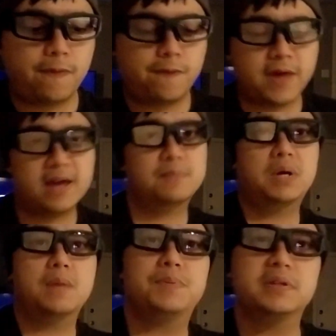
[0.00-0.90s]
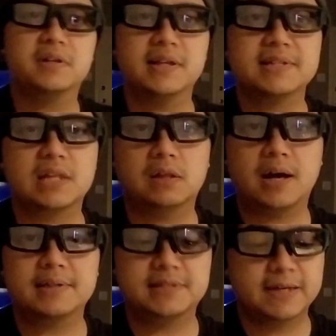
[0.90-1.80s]
That, in my opinion, is a
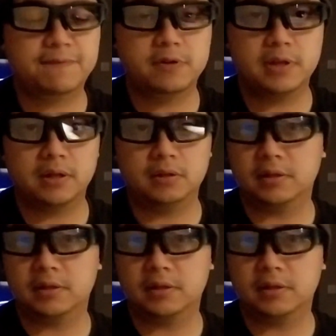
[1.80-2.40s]
lot safer than